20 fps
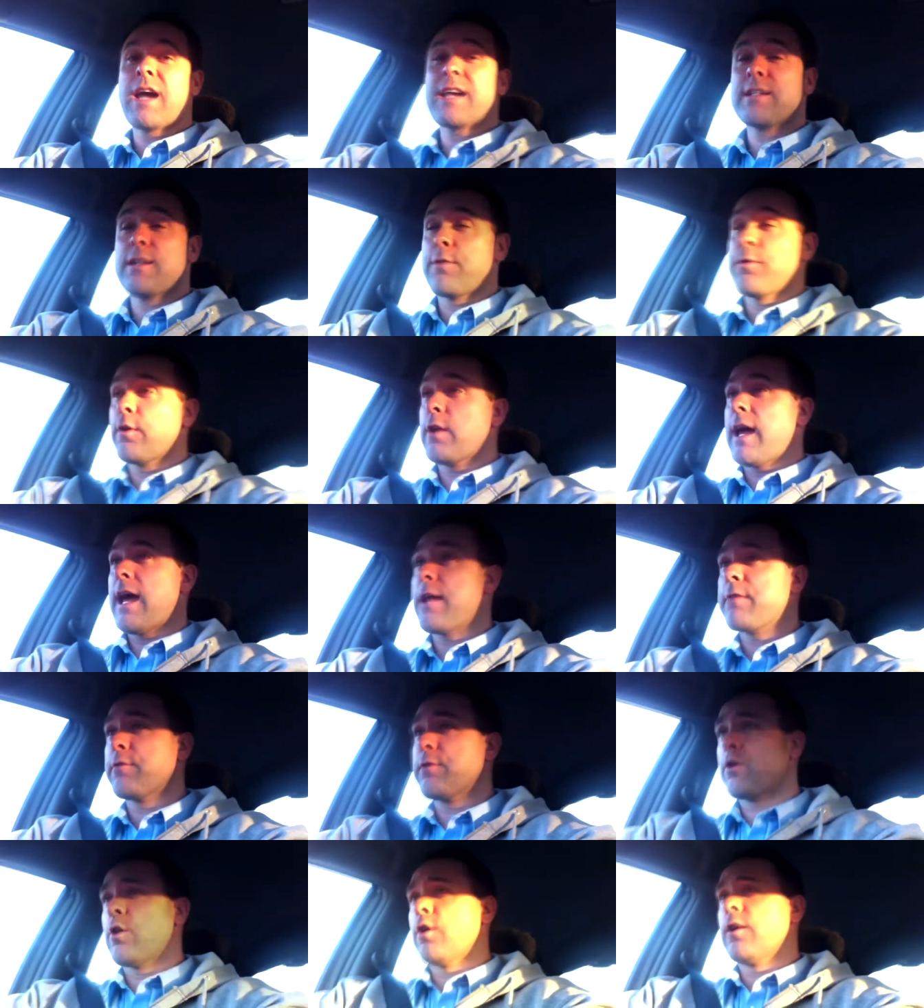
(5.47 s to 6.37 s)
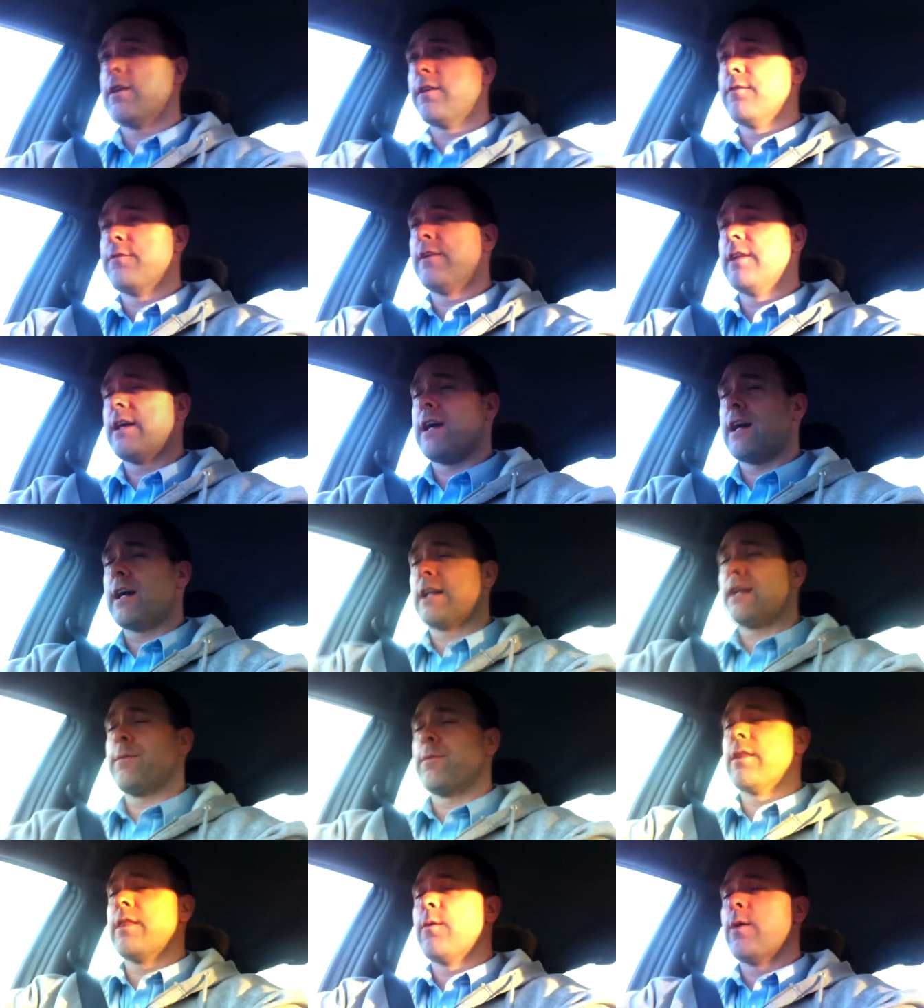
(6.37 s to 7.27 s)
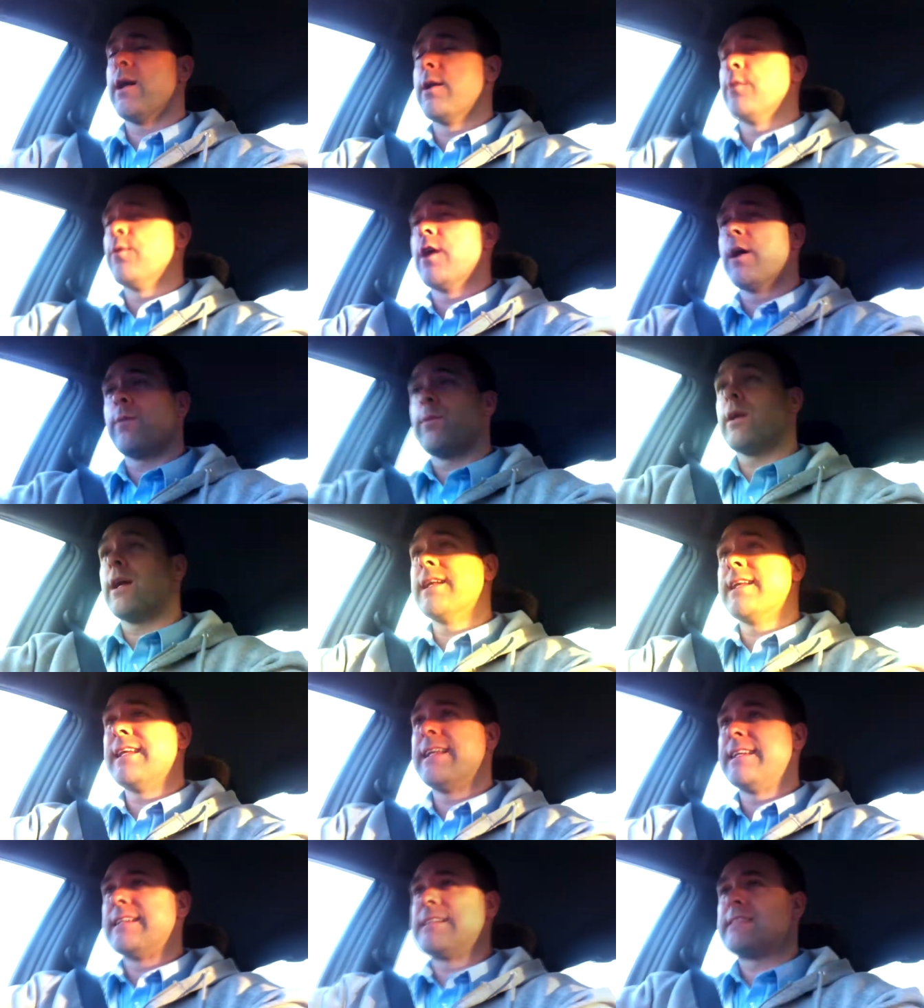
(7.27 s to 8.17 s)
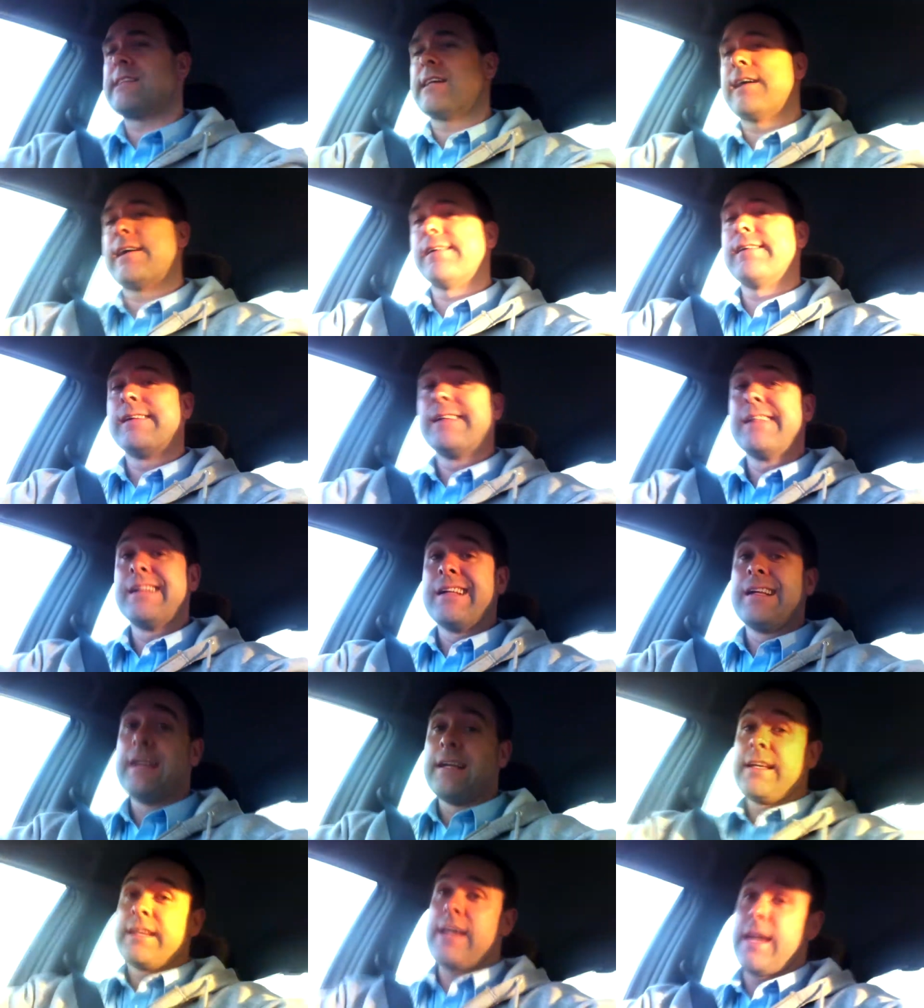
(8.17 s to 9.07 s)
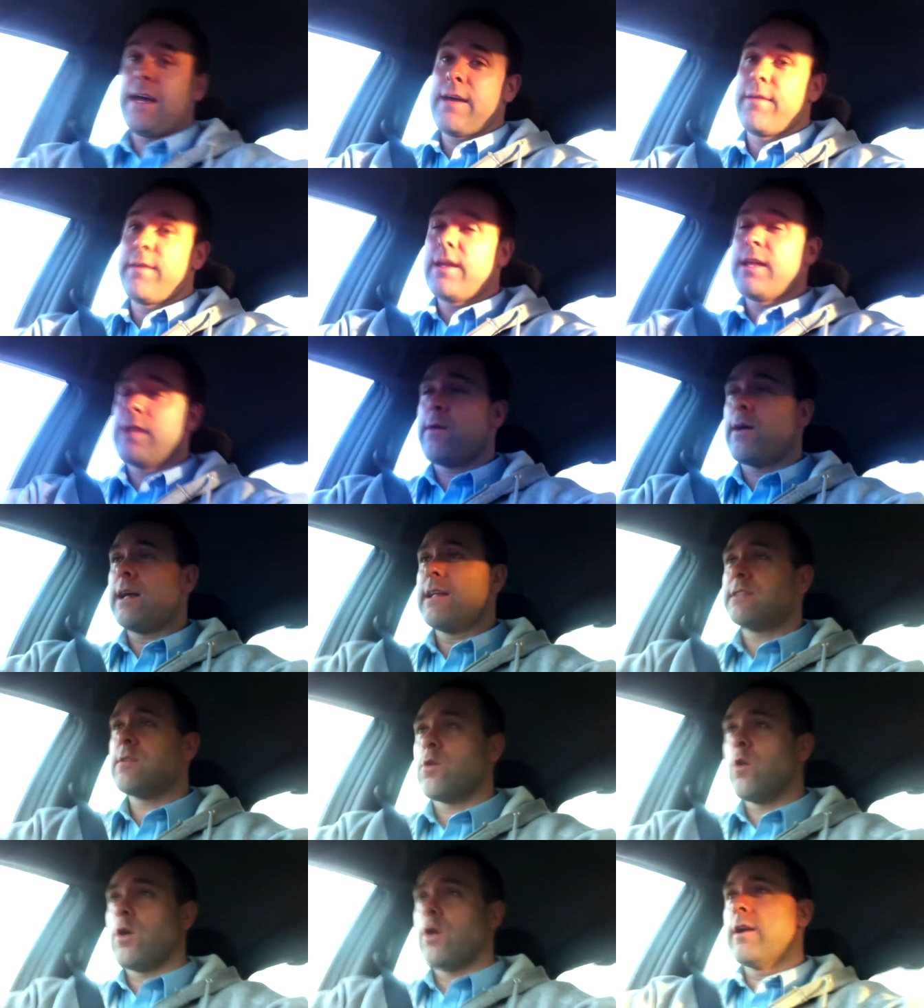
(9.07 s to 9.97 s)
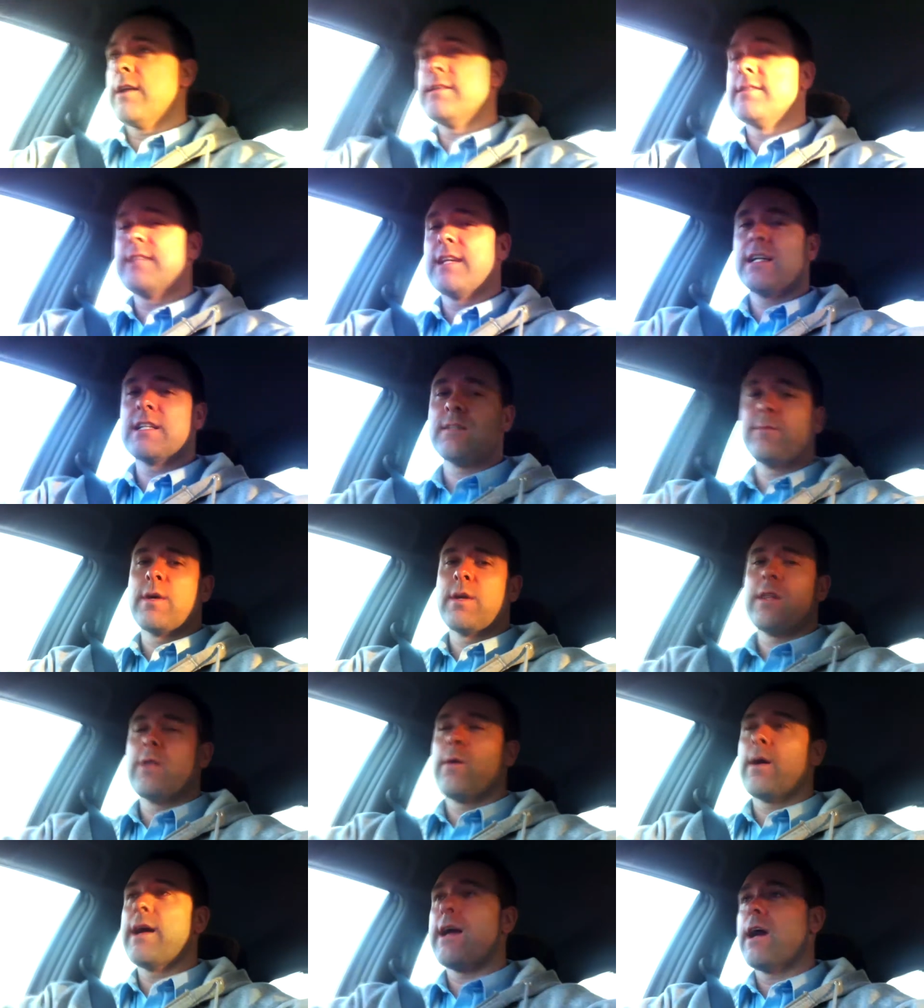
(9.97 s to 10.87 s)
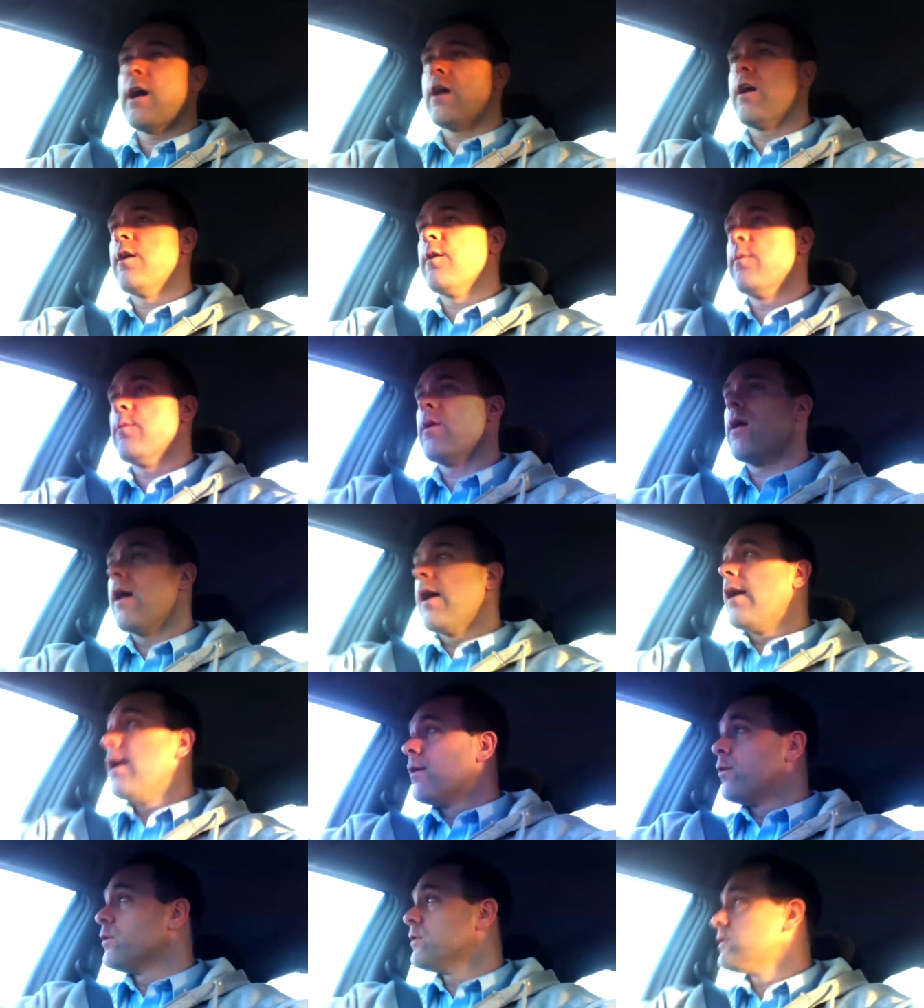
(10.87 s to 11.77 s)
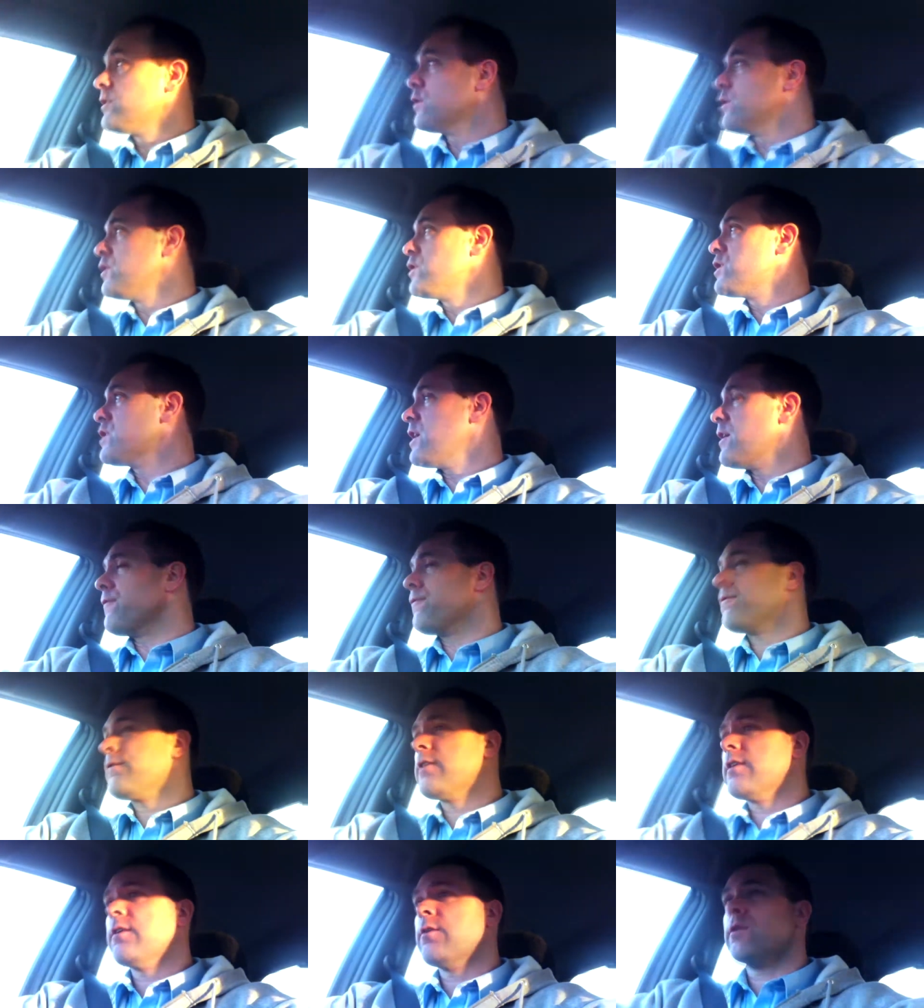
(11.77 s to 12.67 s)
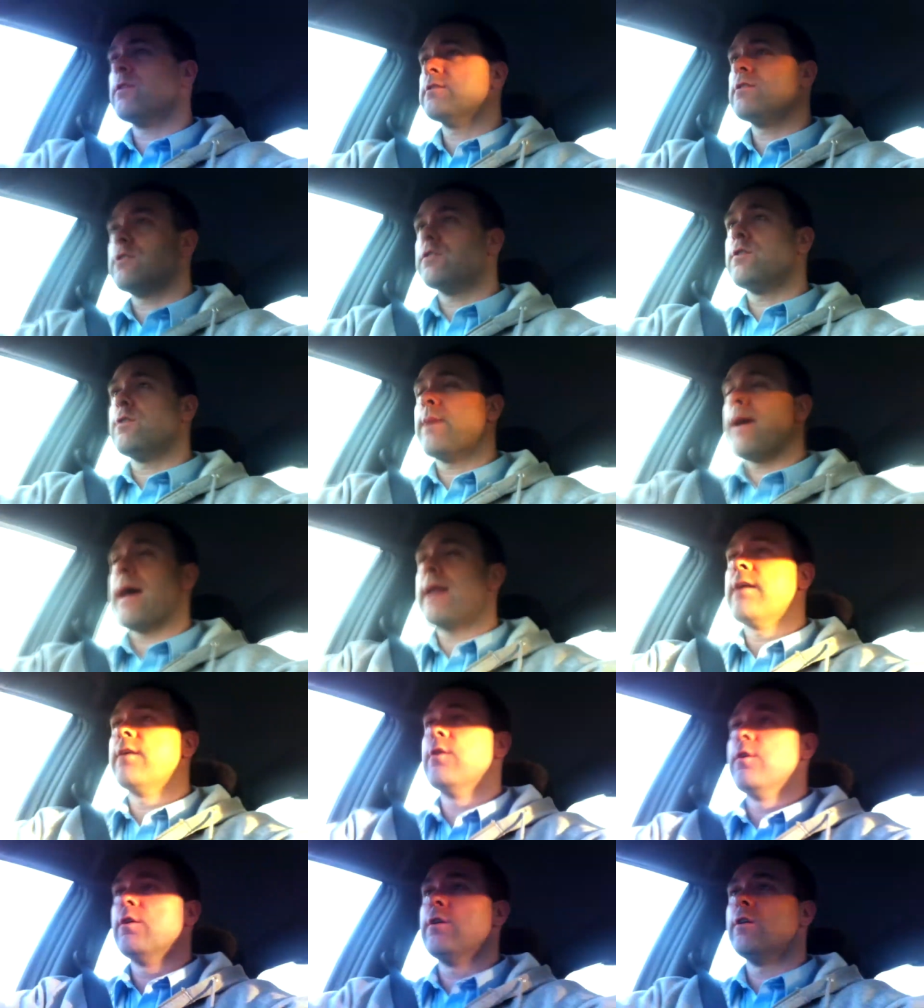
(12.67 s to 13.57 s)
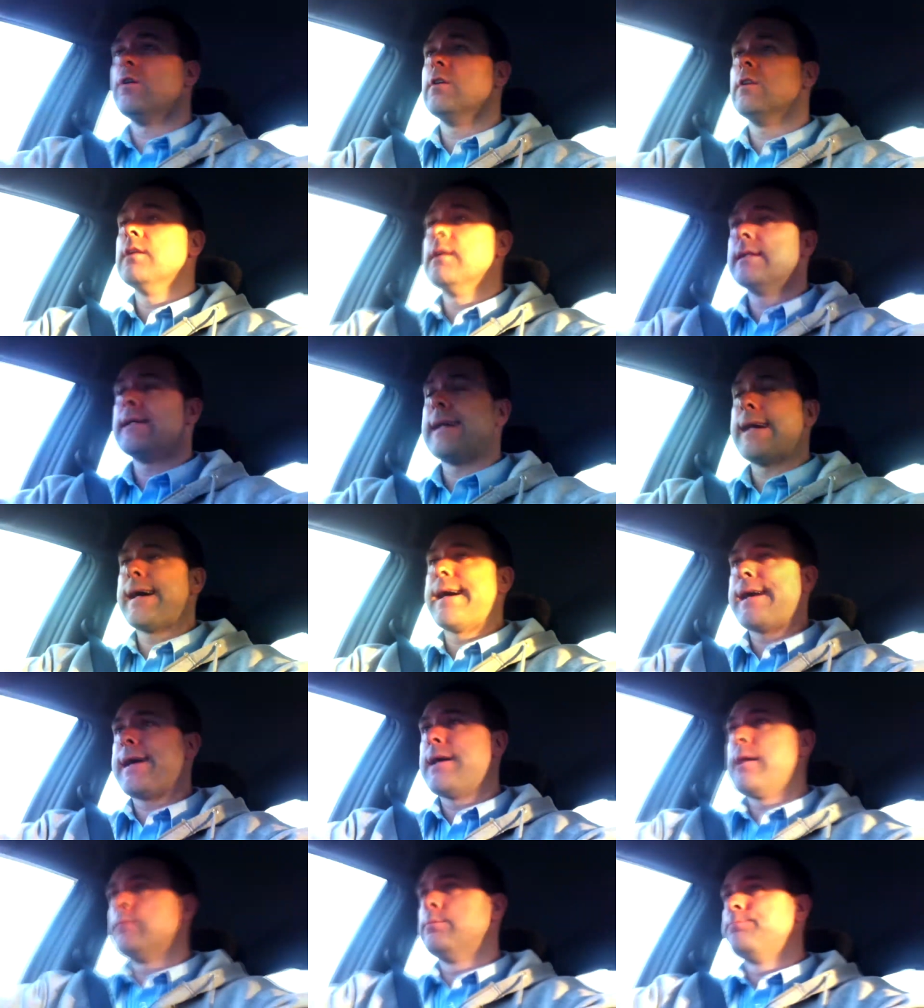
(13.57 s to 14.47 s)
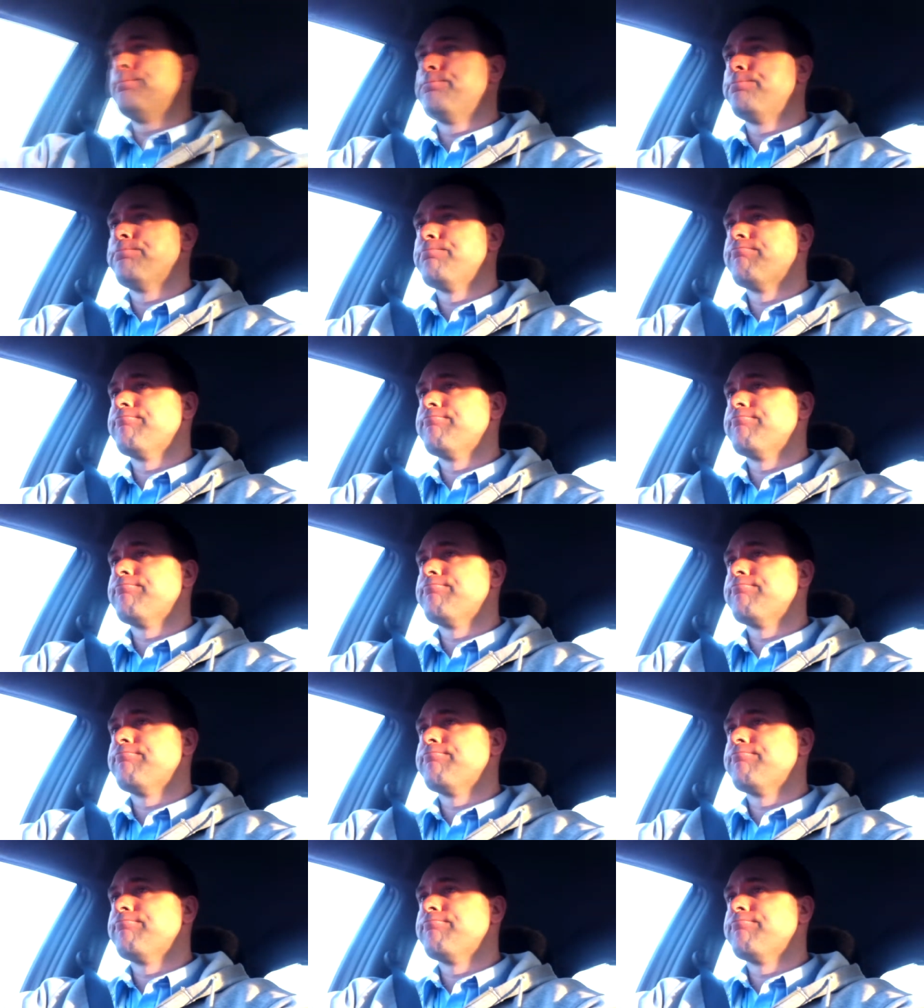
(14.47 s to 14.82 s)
I actually thought I had recorded a video clip on the way to work, but I didn't. So yeah, anyway, it's quarter to six. I'm on the way home. It was a good shift. It wasn't too bad at all. Um,